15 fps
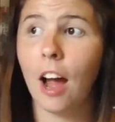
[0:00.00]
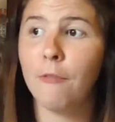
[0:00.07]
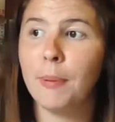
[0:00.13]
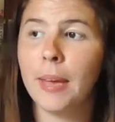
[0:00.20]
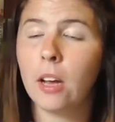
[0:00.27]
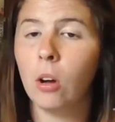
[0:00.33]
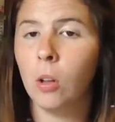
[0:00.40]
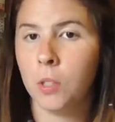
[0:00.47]
I've
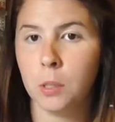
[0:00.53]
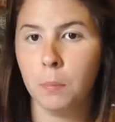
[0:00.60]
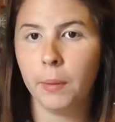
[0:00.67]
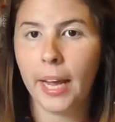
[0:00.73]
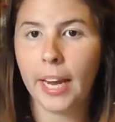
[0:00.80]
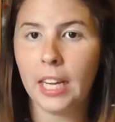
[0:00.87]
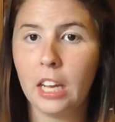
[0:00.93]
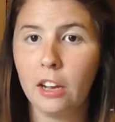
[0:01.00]
been
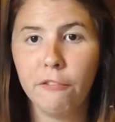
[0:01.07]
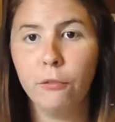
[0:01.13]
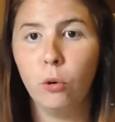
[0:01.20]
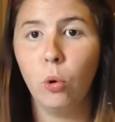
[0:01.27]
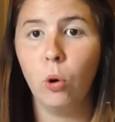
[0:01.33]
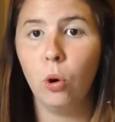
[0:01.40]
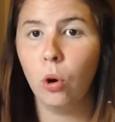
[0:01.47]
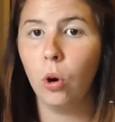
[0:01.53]
contemplating
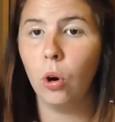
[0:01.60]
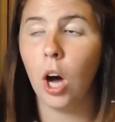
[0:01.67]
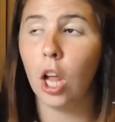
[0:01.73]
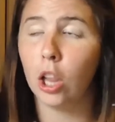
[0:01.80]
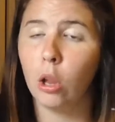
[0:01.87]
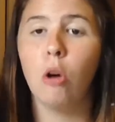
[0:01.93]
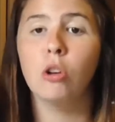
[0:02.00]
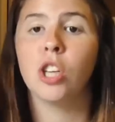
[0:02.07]
for
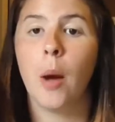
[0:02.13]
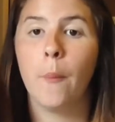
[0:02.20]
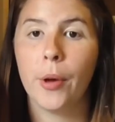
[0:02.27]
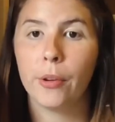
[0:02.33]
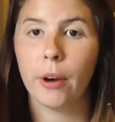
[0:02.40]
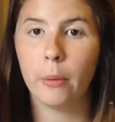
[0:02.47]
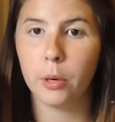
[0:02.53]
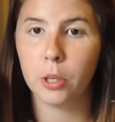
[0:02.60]
a long time
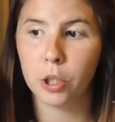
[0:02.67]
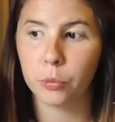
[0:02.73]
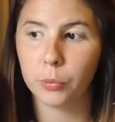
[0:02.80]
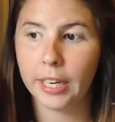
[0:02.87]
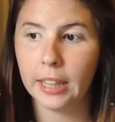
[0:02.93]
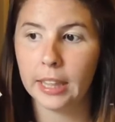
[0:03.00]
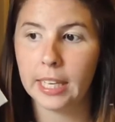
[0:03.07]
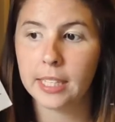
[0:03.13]
whether I wanted to
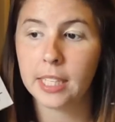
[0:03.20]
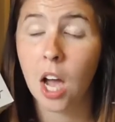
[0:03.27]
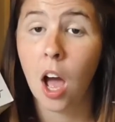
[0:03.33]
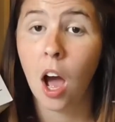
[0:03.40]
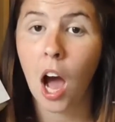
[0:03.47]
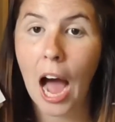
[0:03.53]
read this.